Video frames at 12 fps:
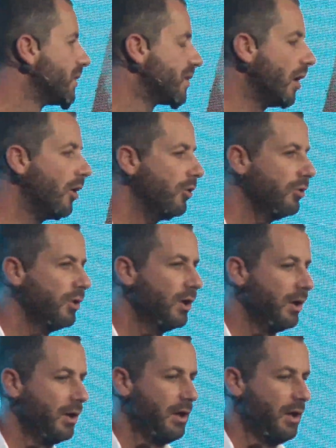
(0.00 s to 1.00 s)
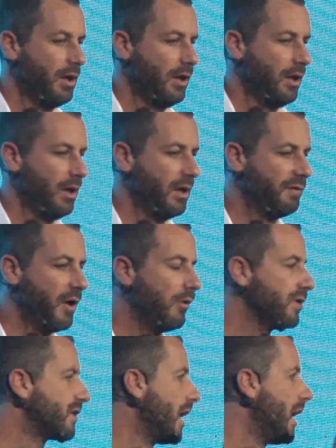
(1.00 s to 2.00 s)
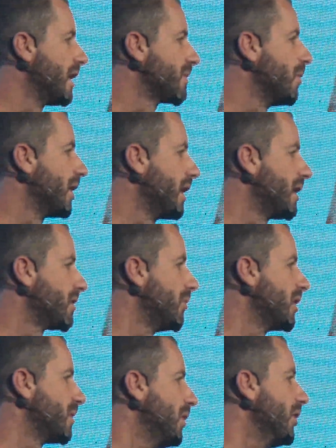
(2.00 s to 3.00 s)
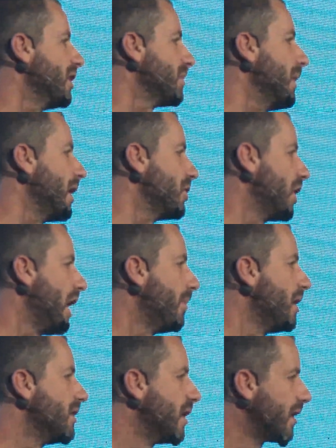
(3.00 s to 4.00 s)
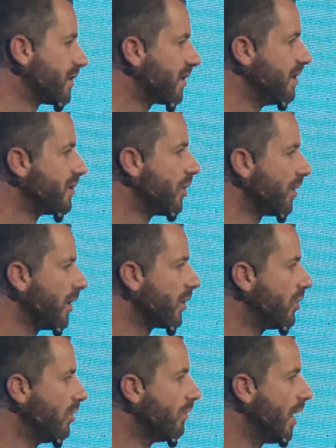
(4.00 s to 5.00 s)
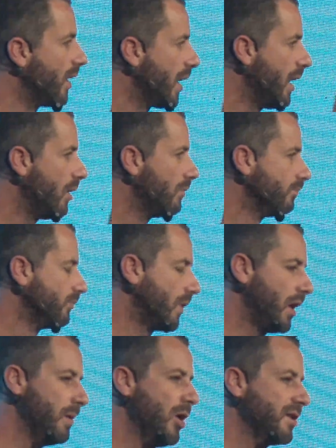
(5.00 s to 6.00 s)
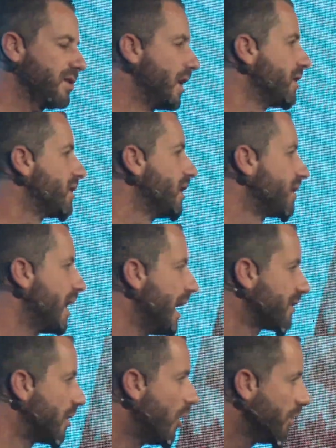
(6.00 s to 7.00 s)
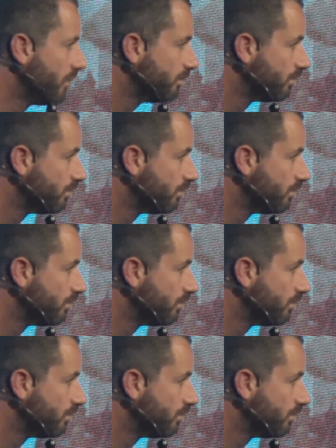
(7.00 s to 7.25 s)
So if I was to ask my customer experience manager how many tickets he's got in the queue right now, he might say 6,000 odd.